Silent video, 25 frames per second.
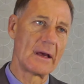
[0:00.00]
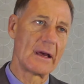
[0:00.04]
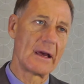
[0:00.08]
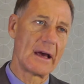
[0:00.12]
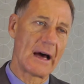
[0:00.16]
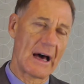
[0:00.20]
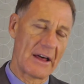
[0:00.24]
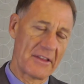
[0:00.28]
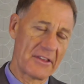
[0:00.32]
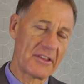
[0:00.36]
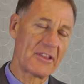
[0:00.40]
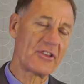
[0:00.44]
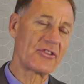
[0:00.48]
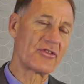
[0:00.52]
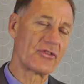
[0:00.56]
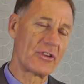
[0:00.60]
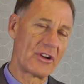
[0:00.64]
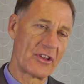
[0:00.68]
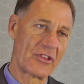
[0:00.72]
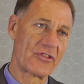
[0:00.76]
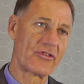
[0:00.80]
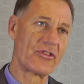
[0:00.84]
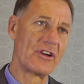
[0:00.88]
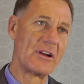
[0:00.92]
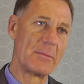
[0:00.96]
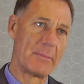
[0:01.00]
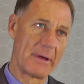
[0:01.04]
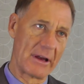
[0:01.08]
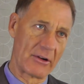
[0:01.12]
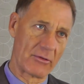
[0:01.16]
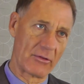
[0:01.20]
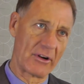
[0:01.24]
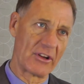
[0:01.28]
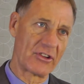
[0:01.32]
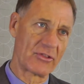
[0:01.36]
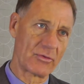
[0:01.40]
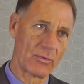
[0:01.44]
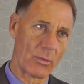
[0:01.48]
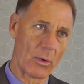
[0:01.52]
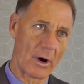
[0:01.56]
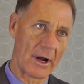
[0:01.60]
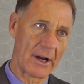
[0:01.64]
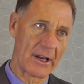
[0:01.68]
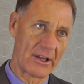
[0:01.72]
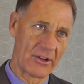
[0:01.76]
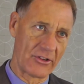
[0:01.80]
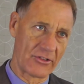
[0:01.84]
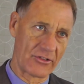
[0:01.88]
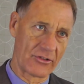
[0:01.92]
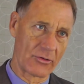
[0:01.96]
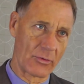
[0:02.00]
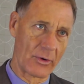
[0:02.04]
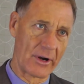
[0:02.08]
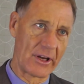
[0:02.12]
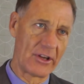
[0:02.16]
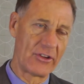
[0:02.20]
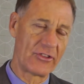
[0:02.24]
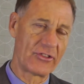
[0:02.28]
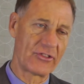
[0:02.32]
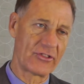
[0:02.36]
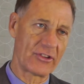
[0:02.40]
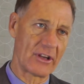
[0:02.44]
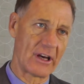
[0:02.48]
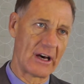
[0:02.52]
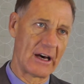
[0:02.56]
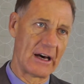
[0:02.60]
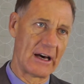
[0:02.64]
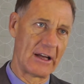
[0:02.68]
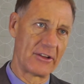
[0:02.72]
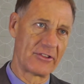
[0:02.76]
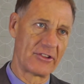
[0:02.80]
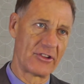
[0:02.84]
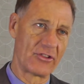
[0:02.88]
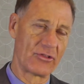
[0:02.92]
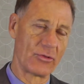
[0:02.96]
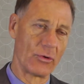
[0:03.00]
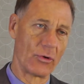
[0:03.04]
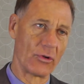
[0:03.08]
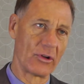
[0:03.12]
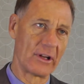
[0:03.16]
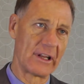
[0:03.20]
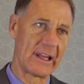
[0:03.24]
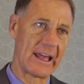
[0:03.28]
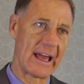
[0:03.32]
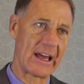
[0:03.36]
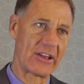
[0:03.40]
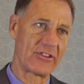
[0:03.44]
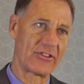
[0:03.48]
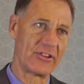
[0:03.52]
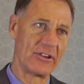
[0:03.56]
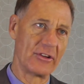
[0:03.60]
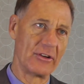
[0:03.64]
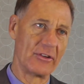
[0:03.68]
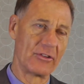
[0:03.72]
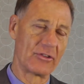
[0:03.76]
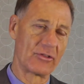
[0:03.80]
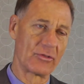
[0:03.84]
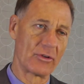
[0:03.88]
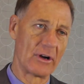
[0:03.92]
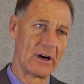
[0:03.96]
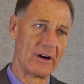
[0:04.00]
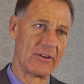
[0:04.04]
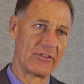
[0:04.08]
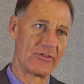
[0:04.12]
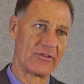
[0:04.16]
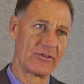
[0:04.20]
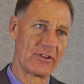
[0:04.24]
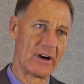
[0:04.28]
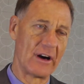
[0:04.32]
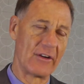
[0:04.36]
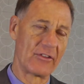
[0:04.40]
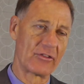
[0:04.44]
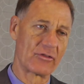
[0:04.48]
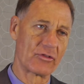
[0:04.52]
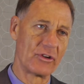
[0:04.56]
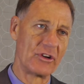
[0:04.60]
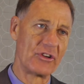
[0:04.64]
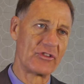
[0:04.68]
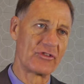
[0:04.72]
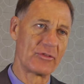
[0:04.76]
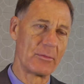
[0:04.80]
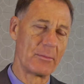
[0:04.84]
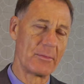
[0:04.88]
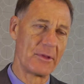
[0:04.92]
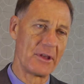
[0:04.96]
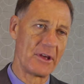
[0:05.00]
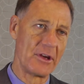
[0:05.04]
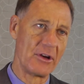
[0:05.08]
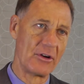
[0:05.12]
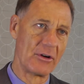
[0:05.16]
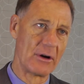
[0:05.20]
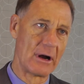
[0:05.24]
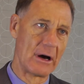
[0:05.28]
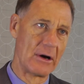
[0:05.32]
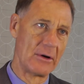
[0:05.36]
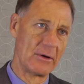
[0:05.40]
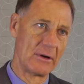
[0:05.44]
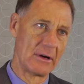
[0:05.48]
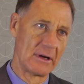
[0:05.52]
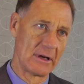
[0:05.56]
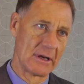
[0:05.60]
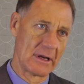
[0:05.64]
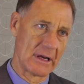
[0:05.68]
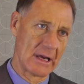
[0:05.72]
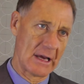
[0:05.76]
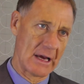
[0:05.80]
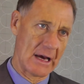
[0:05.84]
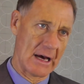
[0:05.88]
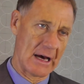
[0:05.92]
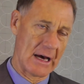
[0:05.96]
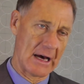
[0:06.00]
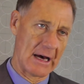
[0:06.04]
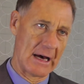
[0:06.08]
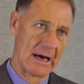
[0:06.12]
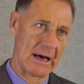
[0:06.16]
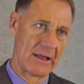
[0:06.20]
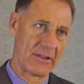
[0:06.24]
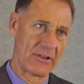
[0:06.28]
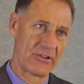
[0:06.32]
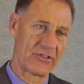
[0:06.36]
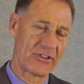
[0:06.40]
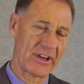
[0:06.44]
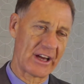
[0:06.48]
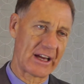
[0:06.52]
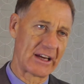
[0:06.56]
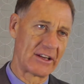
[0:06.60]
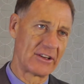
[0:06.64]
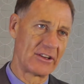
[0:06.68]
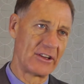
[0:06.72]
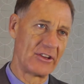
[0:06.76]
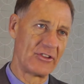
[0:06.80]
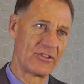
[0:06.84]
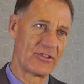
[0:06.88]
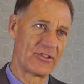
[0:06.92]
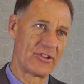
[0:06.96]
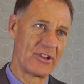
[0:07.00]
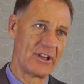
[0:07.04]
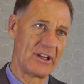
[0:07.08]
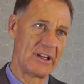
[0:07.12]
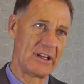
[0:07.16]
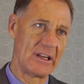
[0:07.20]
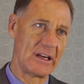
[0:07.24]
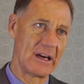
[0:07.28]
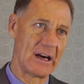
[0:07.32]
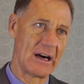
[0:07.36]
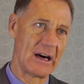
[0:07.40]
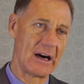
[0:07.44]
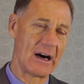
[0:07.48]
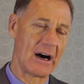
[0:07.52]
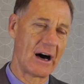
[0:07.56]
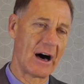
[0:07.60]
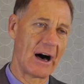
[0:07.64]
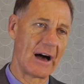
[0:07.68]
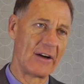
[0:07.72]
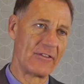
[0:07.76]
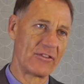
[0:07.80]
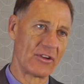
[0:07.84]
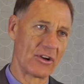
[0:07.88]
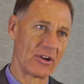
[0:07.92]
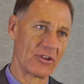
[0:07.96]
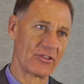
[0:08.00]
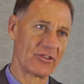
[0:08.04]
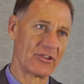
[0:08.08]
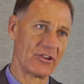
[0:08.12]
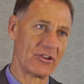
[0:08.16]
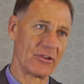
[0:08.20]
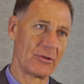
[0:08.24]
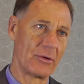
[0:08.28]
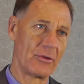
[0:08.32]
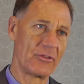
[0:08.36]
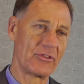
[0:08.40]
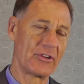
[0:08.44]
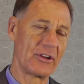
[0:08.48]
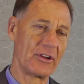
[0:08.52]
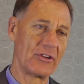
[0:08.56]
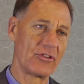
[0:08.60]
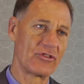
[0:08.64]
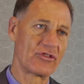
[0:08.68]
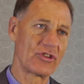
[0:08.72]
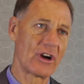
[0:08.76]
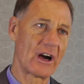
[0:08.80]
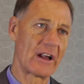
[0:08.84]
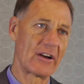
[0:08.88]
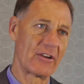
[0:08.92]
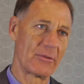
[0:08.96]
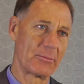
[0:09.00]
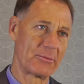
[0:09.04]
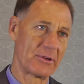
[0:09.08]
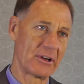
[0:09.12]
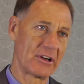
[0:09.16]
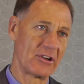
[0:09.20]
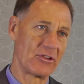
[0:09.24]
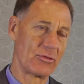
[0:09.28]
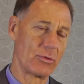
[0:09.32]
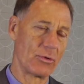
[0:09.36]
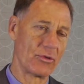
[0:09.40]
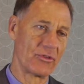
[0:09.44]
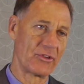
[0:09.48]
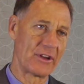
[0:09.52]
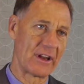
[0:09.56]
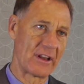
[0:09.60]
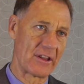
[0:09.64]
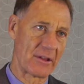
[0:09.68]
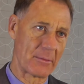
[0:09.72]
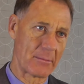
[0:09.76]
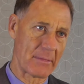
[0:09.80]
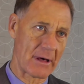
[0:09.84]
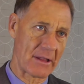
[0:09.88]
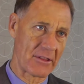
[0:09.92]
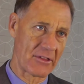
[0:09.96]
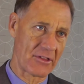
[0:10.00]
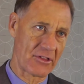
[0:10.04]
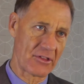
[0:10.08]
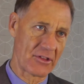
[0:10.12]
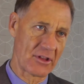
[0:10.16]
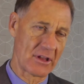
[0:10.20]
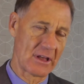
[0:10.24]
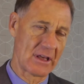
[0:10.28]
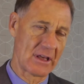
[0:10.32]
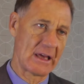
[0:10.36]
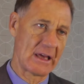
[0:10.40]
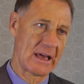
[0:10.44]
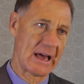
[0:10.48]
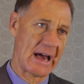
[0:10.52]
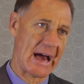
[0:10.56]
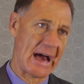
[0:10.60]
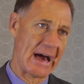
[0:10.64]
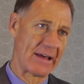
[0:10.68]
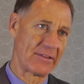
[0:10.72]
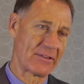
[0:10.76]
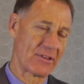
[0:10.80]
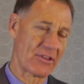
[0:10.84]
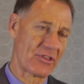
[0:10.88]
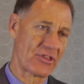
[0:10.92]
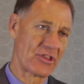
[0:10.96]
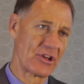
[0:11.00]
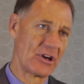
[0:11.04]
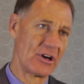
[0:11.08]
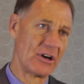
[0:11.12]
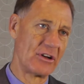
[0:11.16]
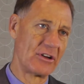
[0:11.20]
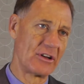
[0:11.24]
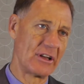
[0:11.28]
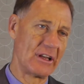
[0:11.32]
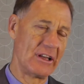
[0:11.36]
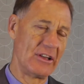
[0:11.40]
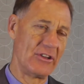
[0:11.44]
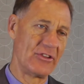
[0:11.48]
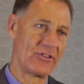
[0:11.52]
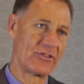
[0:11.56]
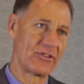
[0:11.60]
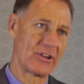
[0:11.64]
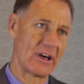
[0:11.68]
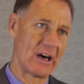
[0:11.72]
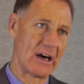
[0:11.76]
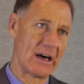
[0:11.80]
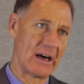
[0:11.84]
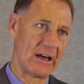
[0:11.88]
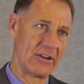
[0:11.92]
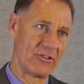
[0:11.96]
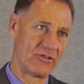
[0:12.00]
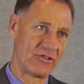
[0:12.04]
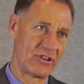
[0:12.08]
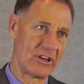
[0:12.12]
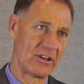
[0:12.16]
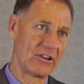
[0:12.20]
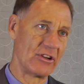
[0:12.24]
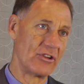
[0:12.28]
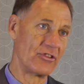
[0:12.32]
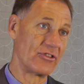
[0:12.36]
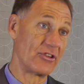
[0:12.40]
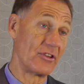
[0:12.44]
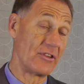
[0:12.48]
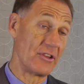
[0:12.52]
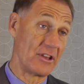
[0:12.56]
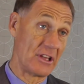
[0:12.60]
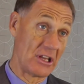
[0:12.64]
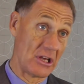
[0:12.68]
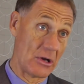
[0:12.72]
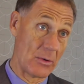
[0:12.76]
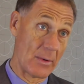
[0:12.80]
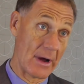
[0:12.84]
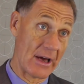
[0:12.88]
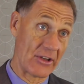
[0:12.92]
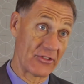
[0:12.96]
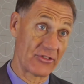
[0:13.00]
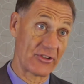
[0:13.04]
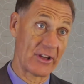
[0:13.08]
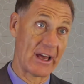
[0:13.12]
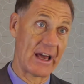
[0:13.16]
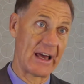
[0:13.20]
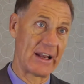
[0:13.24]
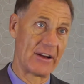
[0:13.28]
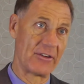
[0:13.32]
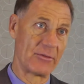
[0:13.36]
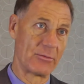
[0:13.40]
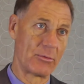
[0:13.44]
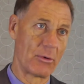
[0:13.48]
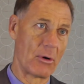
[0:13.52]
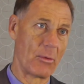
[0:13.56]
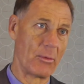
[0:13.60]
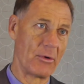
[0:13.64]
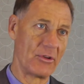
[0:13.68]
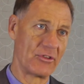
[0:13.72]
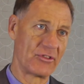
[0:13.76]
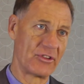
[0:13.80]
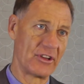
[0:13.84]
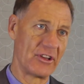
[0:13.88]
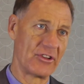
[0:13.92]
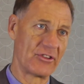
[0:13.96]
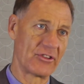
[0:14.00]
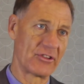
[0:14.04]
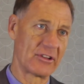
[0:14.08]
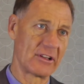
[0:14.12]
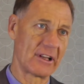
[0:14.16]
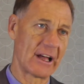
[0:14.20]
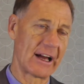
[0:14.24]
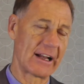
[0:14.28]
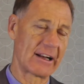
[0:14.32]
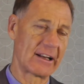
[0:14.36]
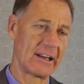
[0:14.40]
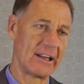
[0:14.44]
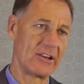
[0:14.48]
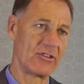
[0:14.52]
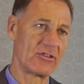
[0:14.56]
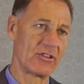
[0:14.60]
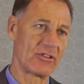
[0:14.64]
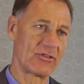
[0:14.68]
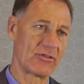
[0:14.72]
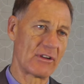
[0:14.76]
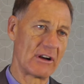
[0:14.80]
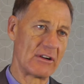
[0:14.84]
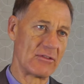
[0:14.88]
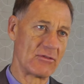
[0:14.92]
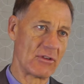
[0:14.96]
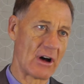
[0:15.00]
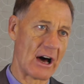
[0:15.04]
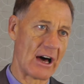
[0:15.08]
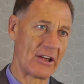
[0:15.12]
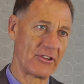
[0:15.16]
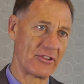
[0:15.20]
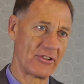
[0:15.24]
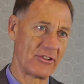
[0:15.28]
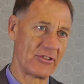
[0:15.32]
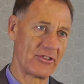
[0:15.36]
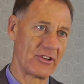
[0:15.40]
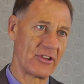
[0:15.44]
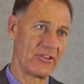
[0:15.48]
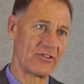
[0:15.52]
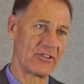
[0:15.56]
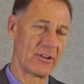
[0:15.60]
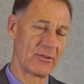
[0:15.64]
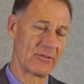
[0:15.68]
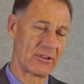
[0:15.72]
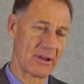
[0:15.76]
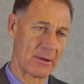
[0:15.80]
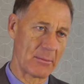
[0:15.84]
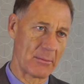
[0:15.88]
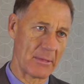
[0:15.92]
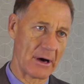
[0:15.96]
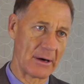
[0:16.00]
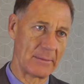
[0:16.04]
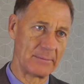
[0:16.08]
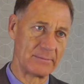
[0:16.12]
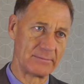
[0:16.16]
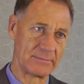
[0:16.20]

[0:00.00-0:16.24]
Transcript: I think there's really three big risks. One is Greece, disorderly exit of Greece from the euro. The second is the high volatility we see in China, particularly towards the end of the month. And the third is jitters in the US ahead of what we see as likely interest rate rises in September.